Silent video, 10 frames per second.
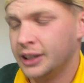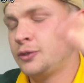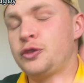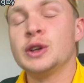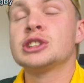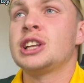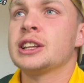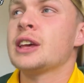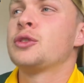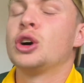It feels like
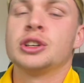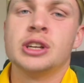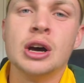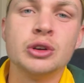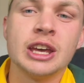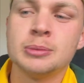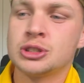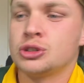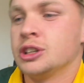they've got no chemistry.